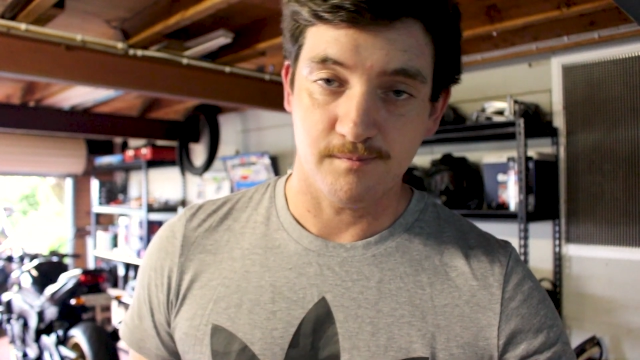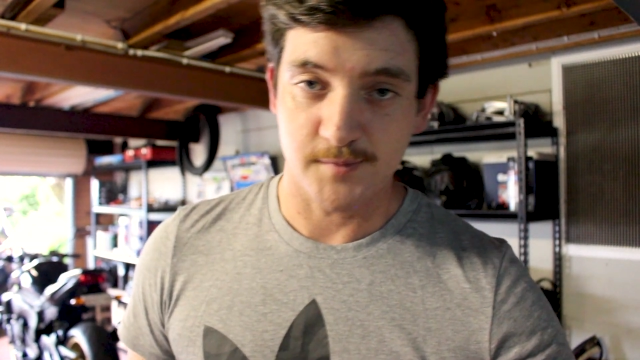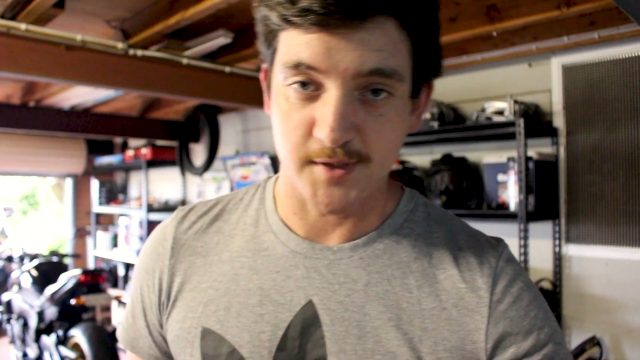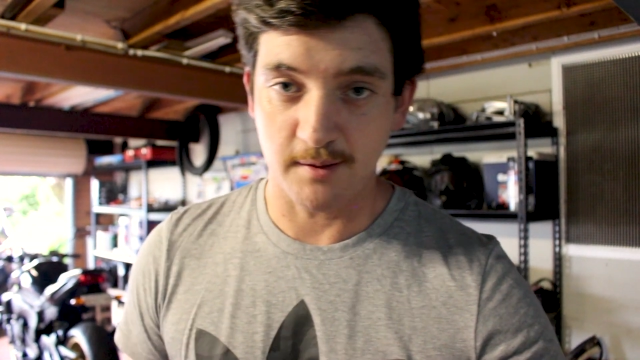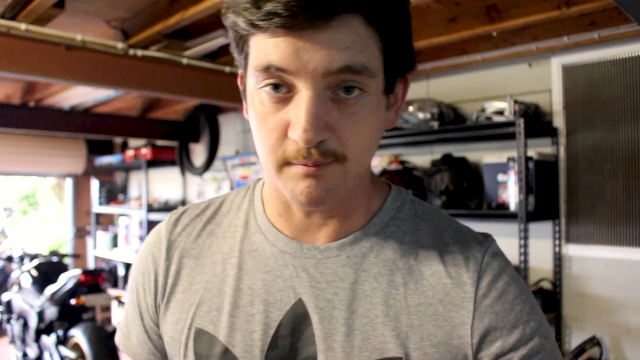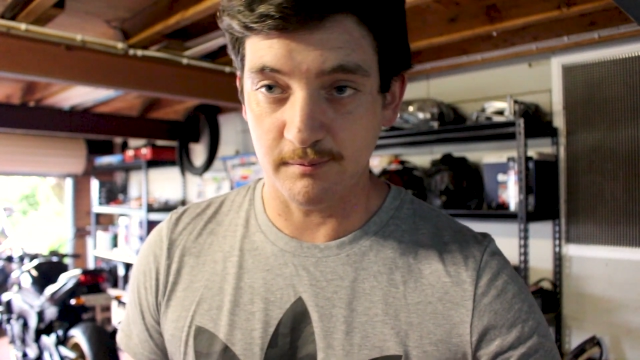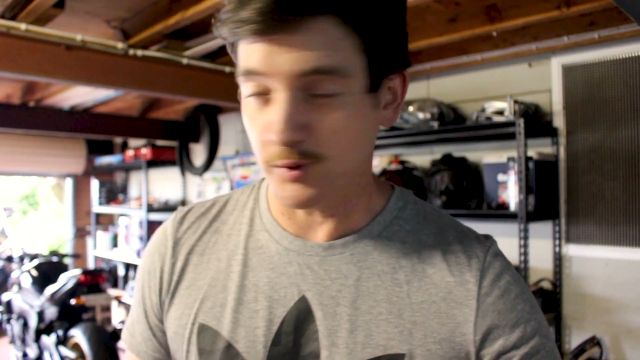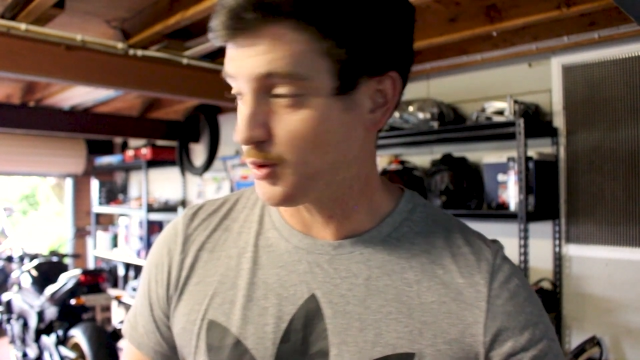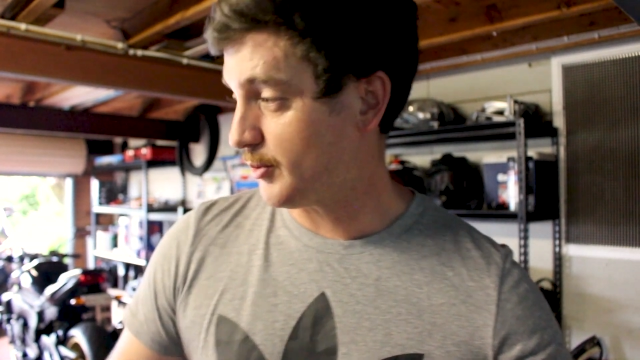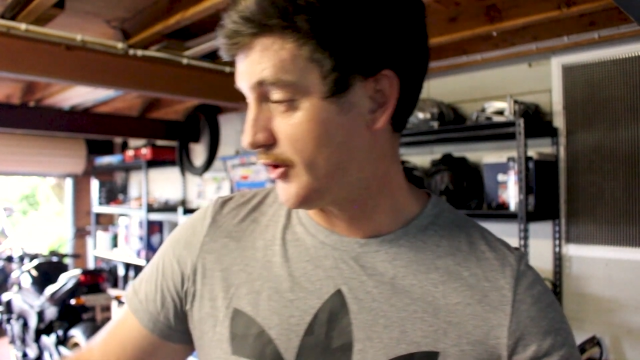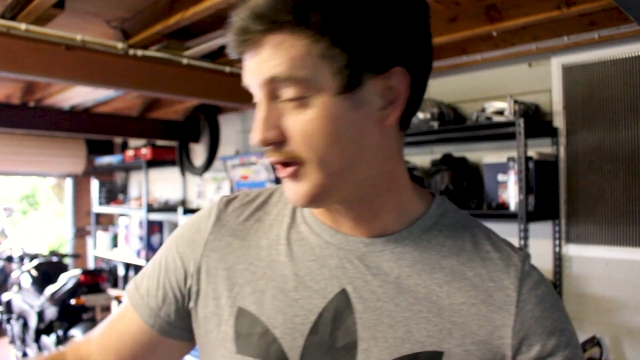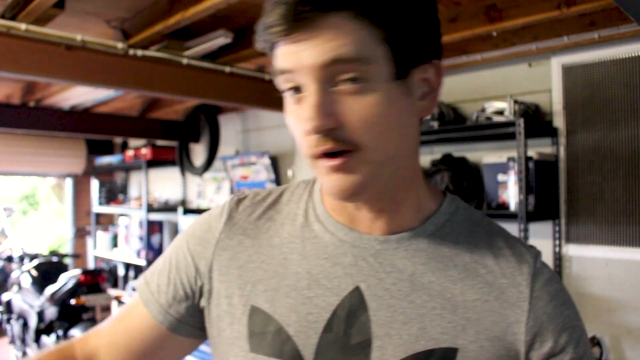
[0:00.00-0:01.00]
something, put
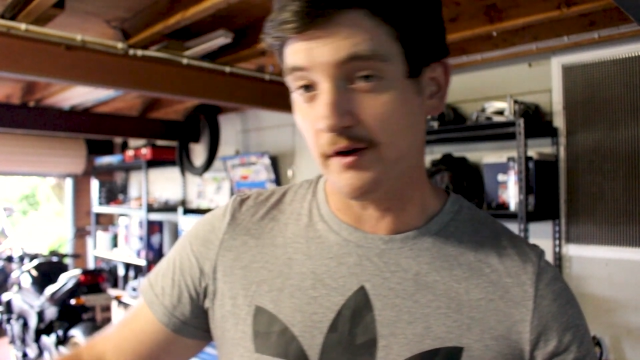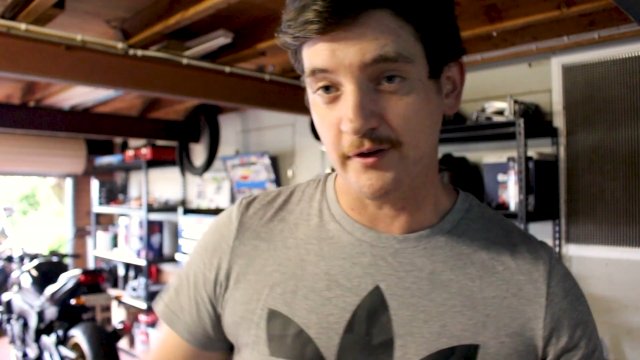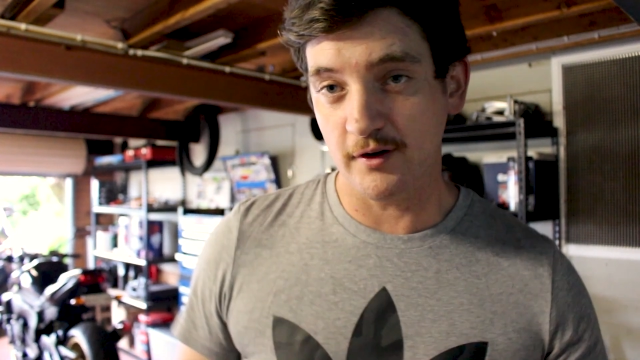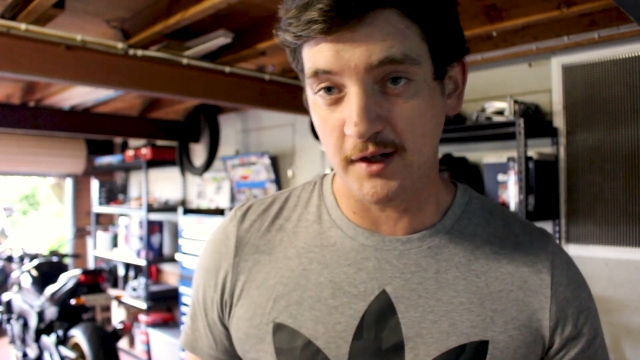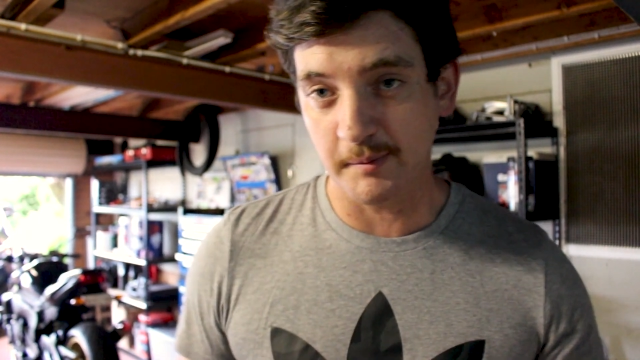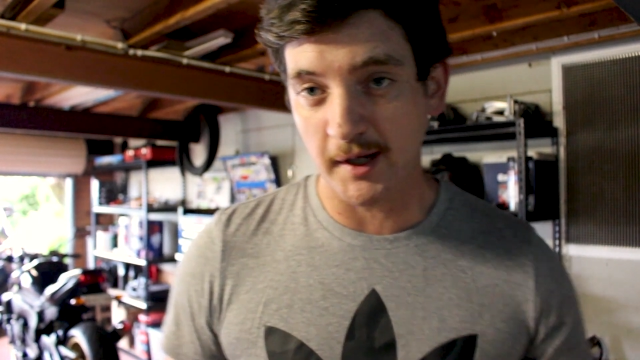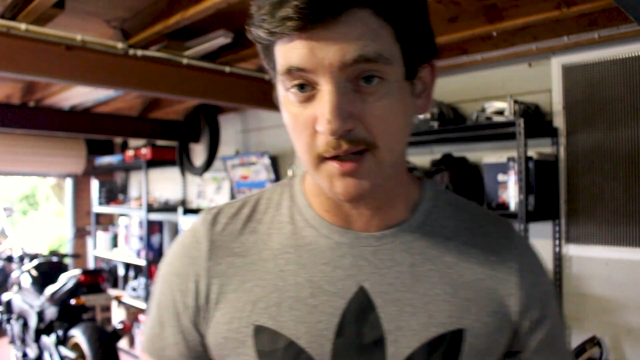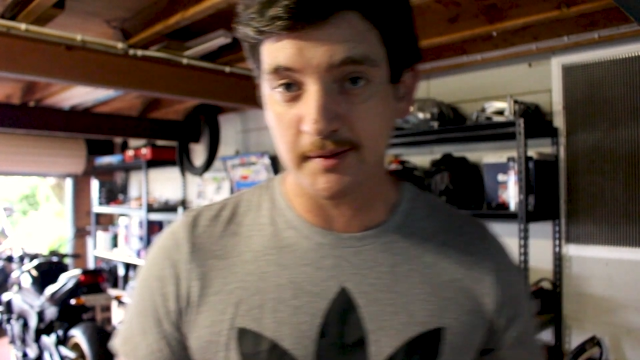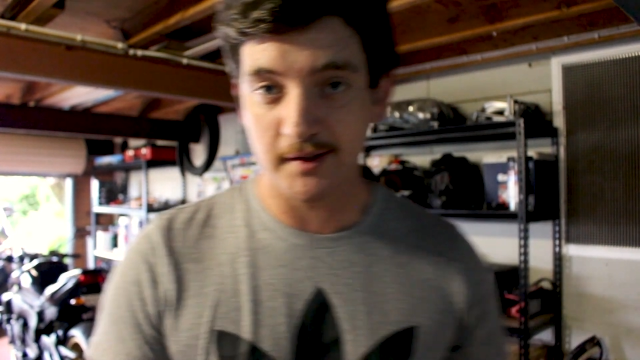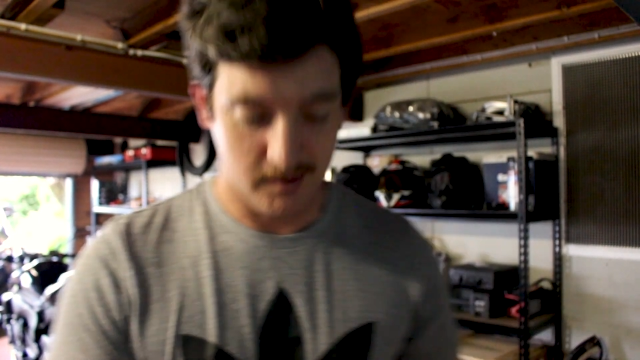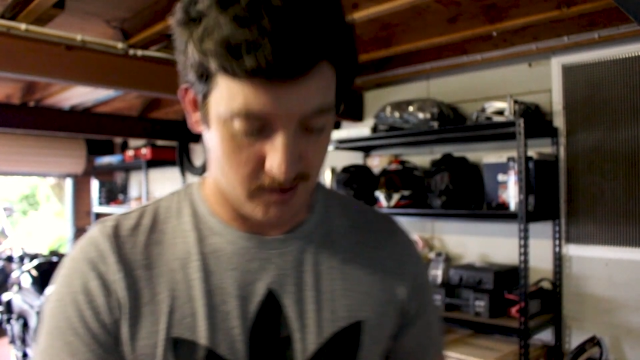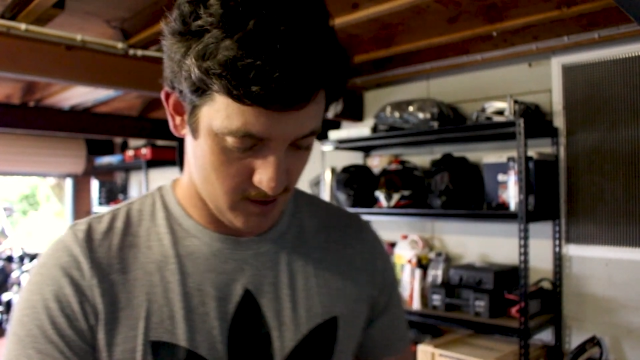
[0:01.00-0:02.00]
them on the I-30 maybe.
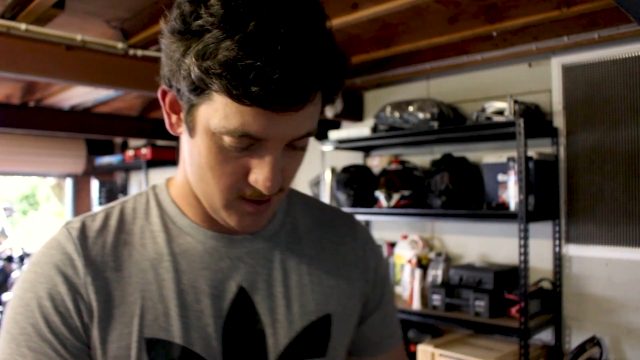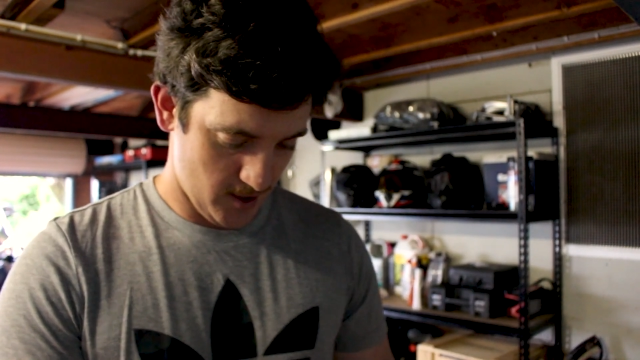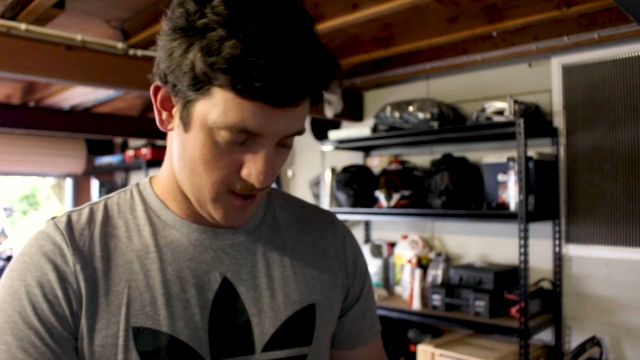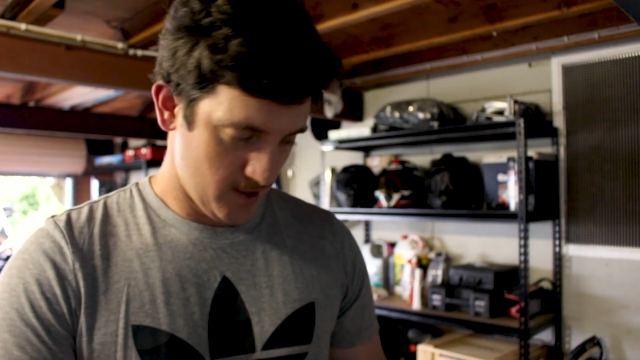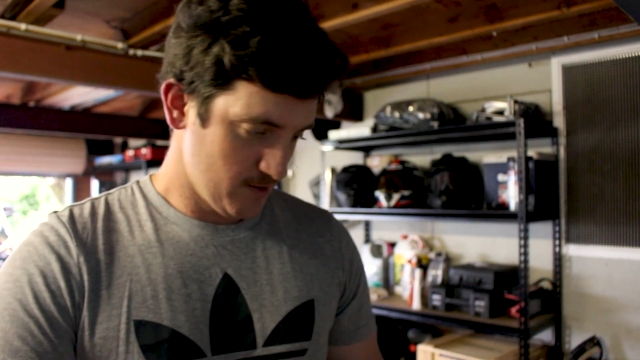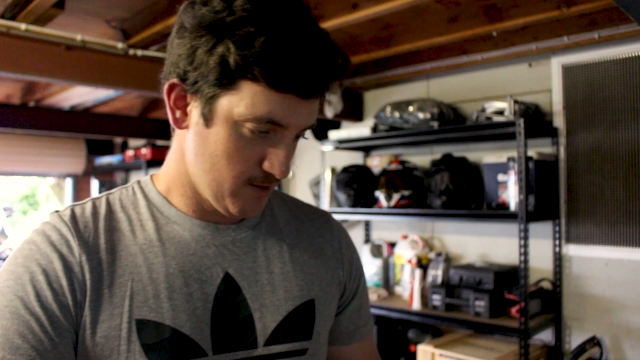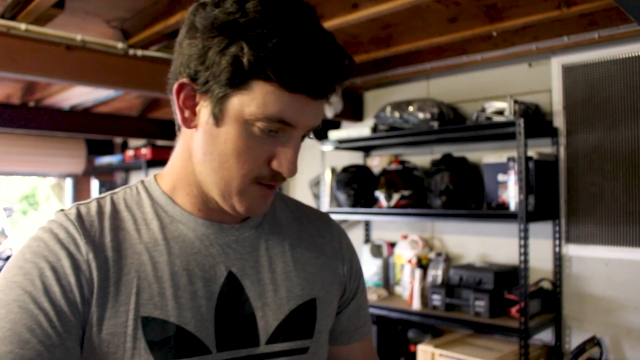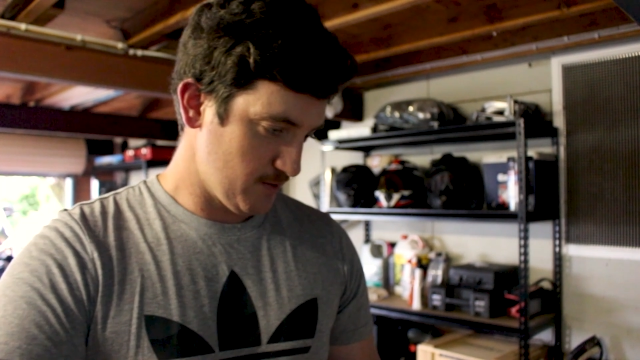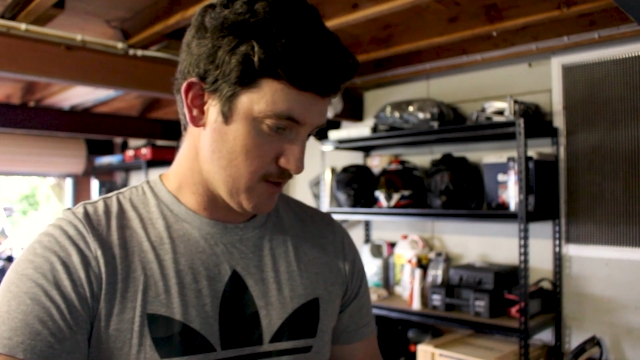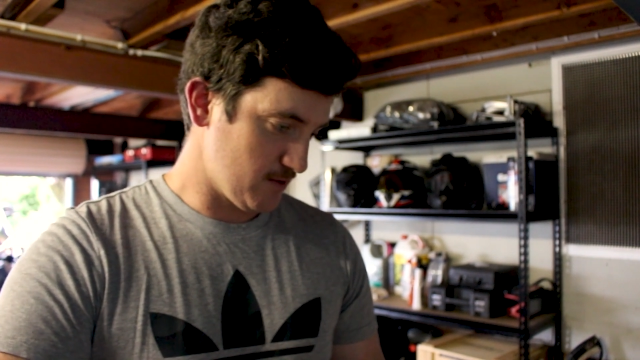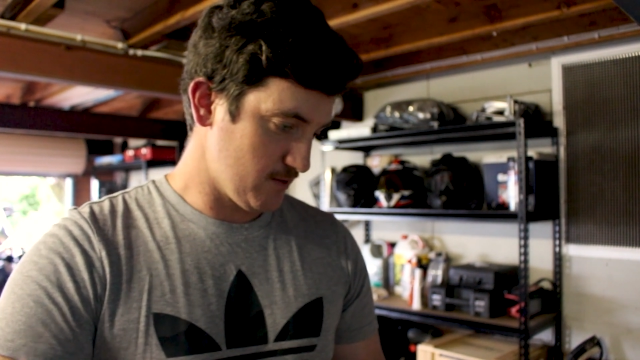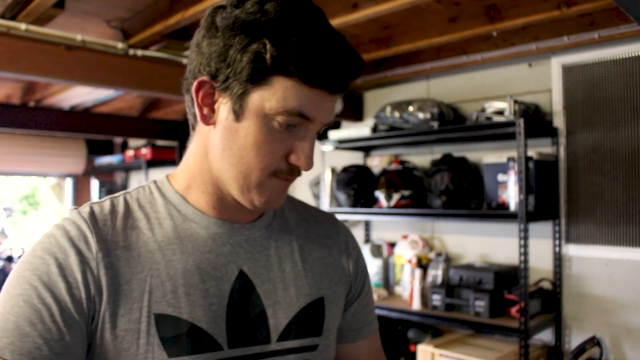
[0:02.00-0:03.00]
But